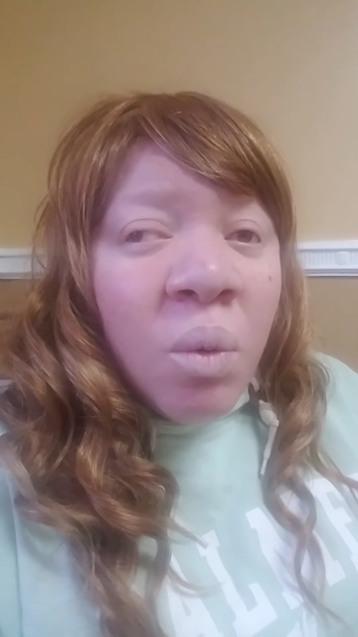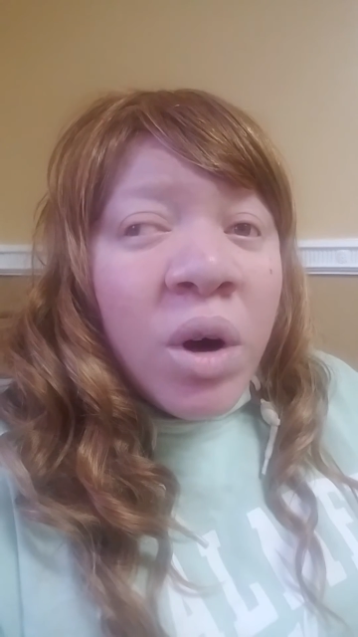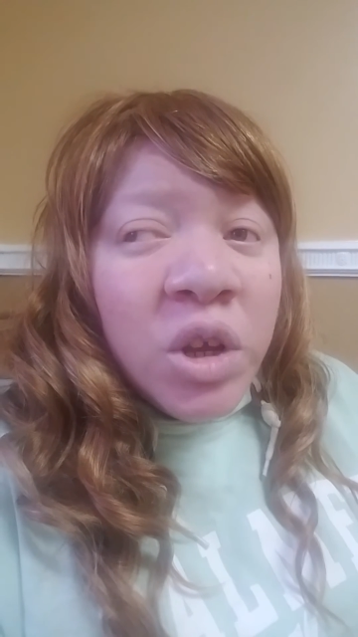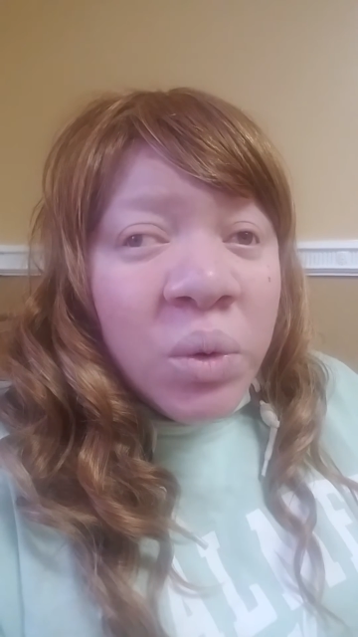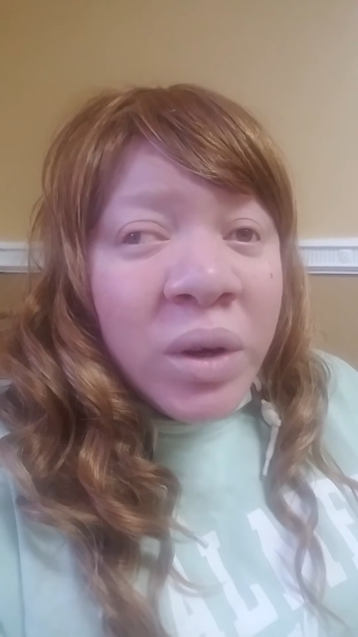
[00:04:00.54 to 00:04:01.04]

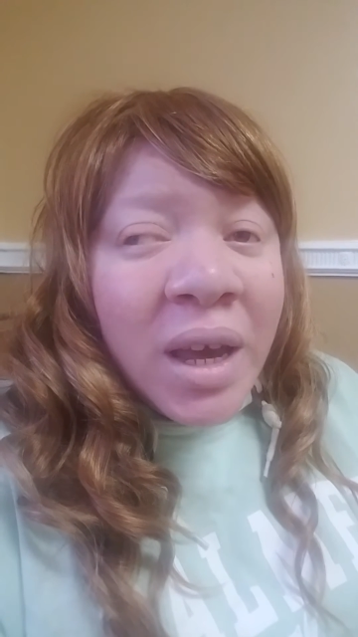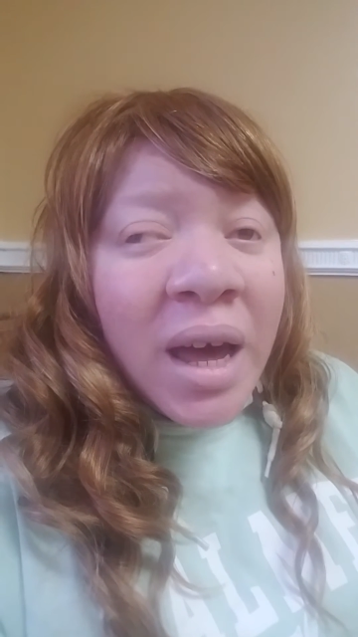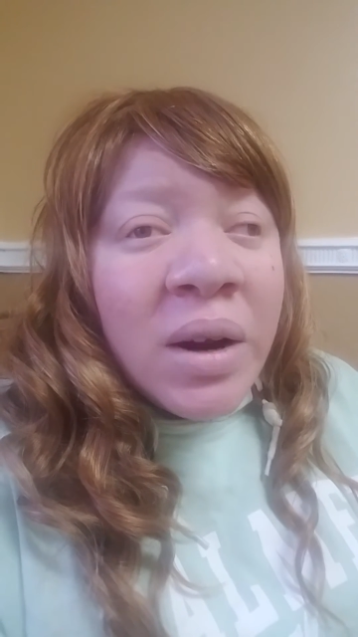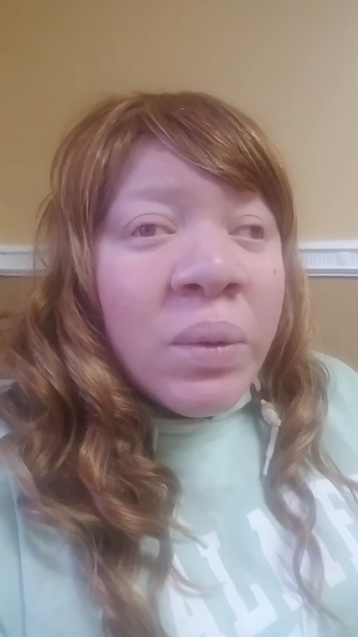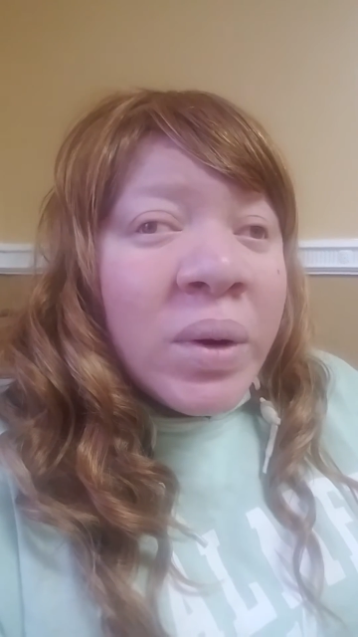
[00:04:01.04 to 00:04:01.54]
what you
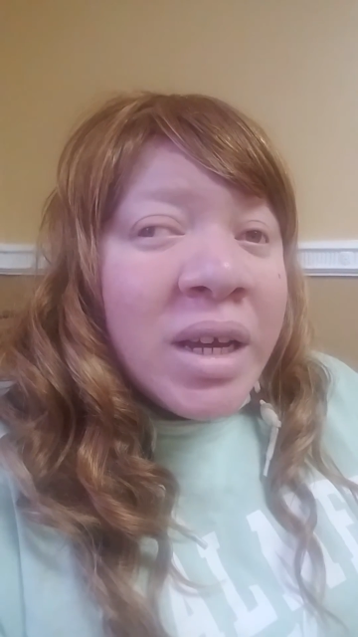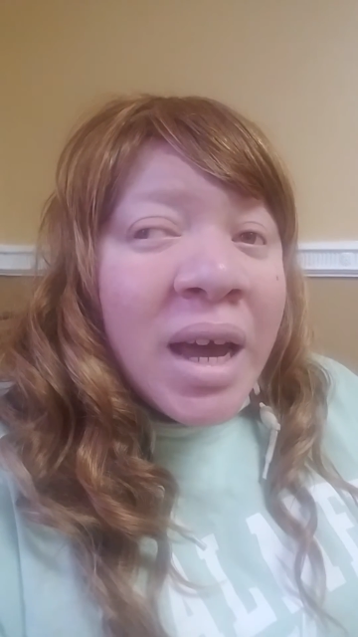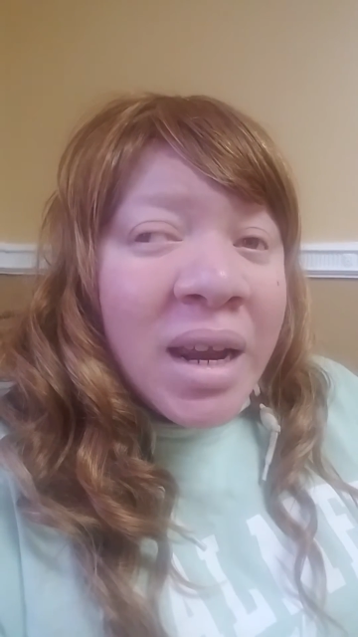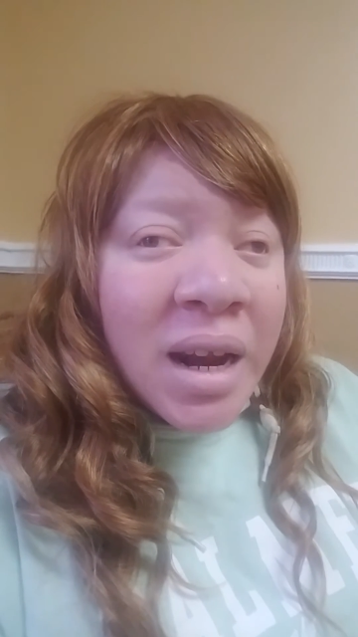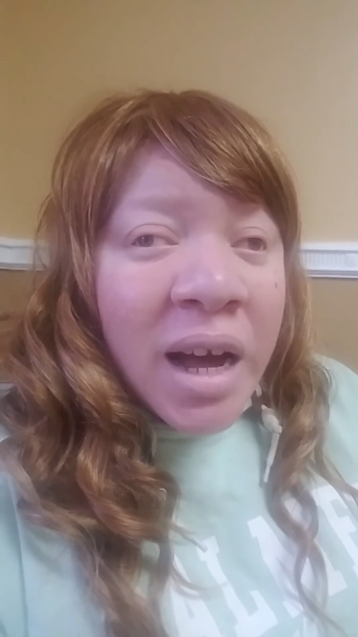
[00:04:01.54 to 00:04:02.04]
can or
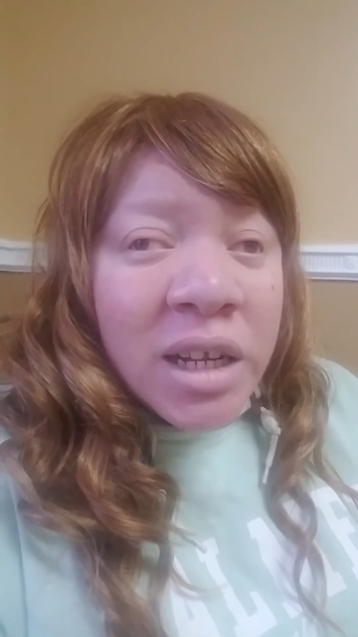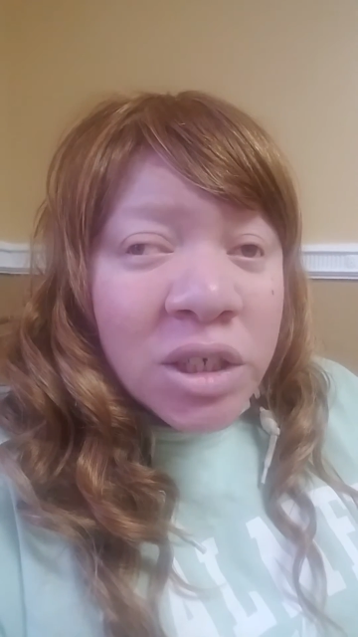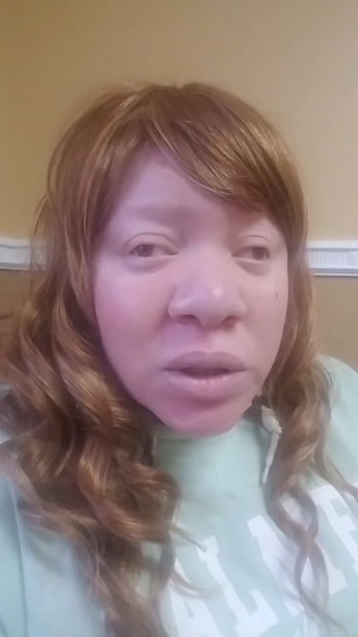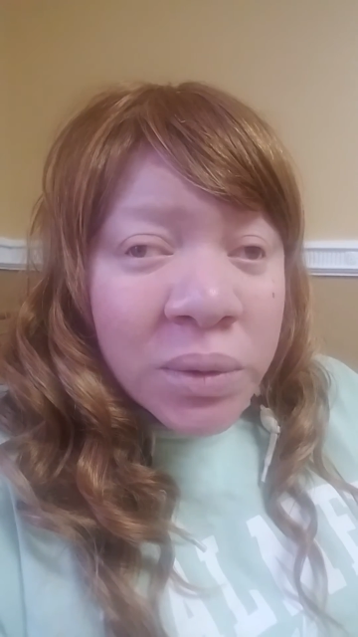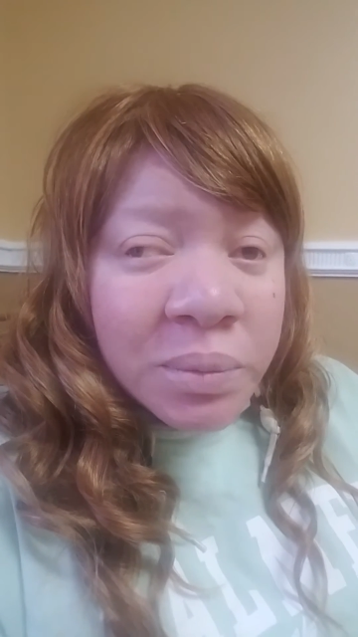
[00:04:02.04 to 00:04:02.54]
cannot
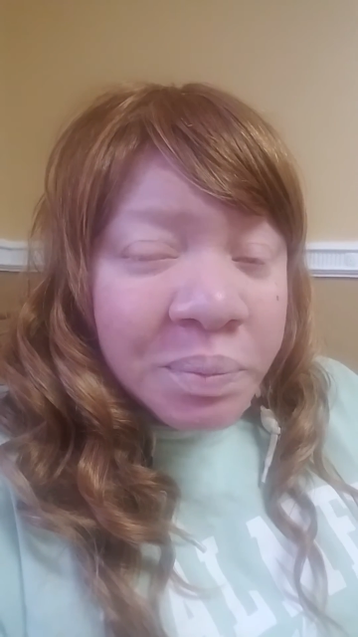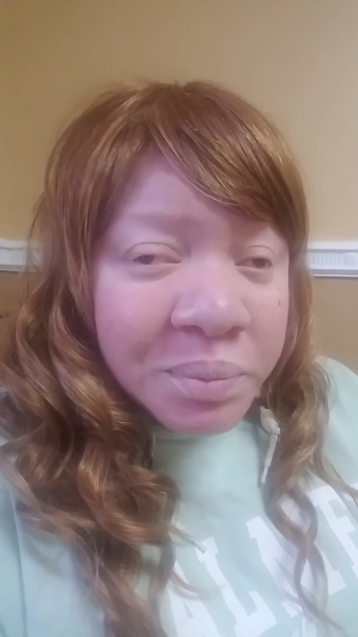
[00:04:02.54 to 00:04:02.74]
do.